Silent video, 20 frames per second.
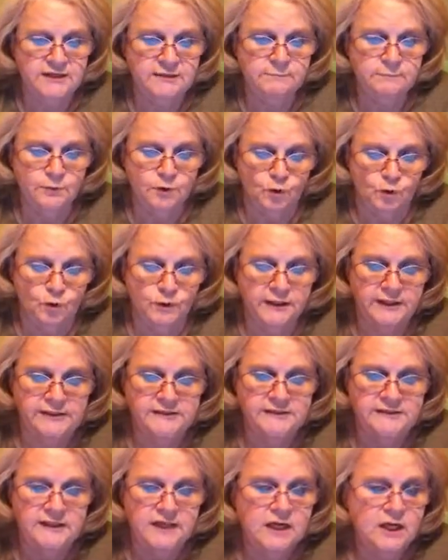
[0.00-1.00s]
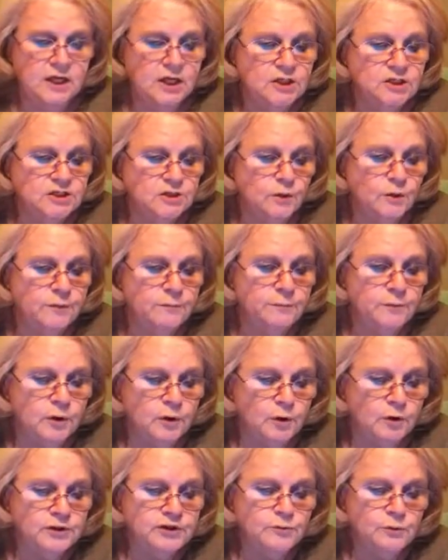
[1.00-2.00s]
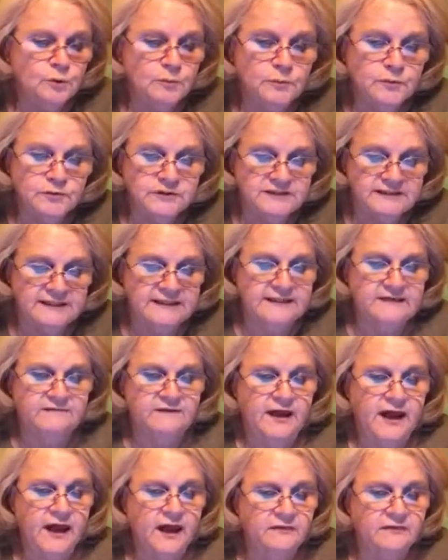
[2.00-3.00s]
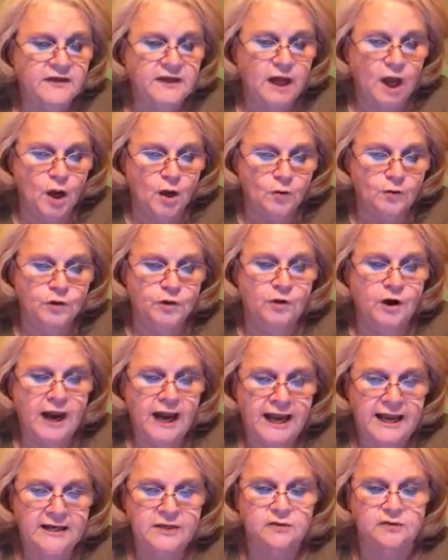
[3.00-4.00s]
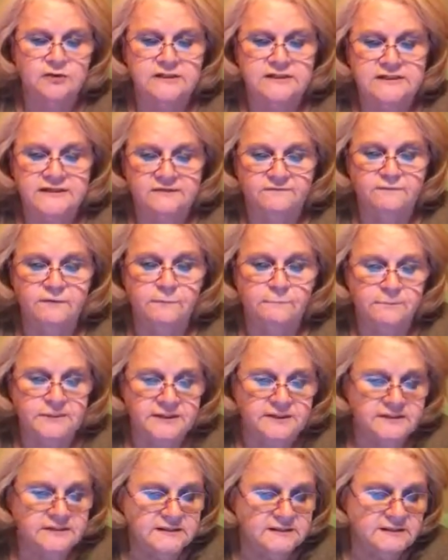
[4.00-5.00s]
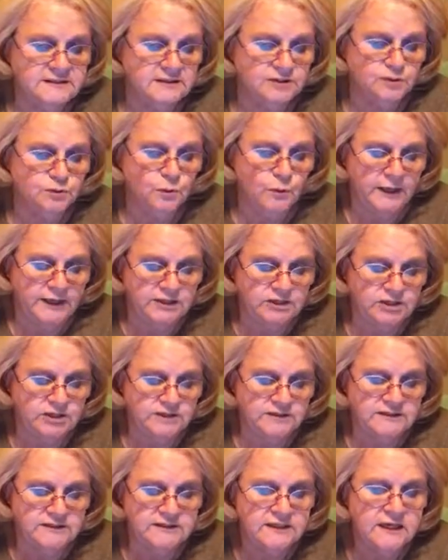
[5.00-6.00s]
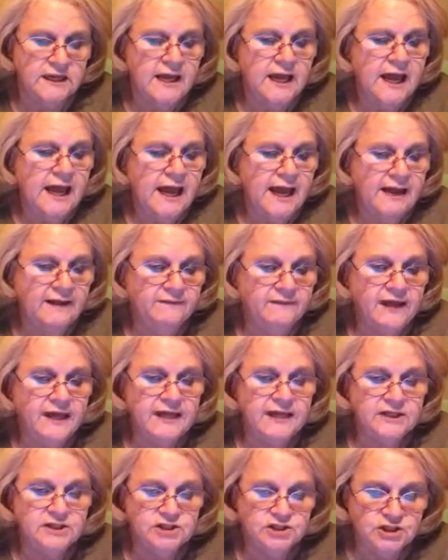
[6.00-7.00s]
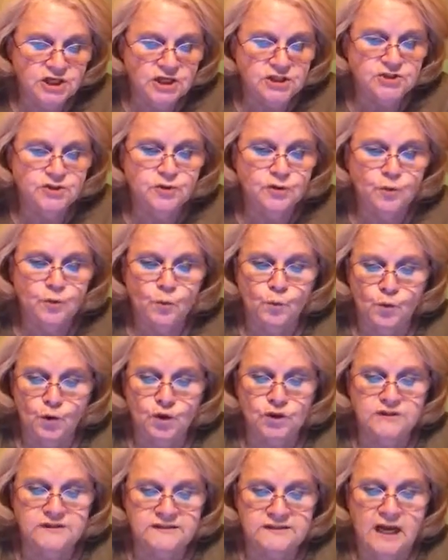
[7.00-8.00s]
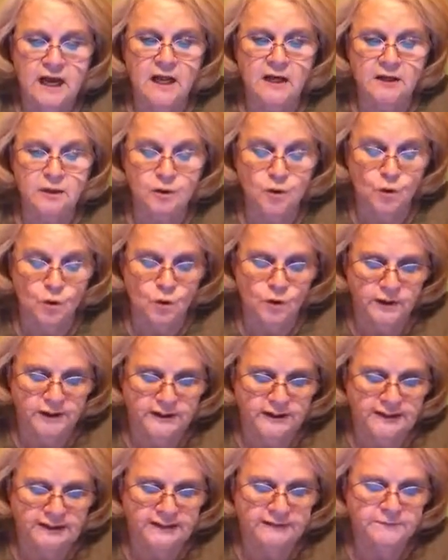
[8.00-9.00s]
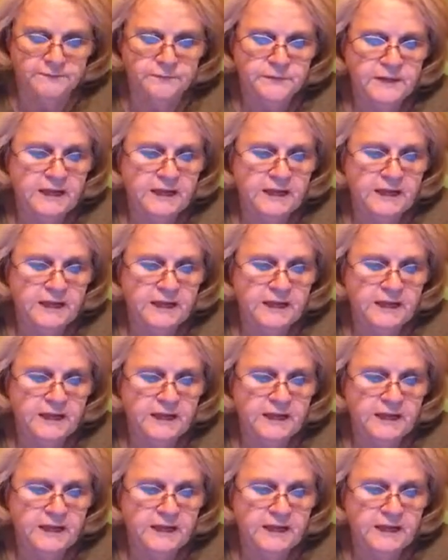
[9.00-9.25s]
the employees. So employees will perceive how the owner handles different business situations, and they adjust their work style accordingly.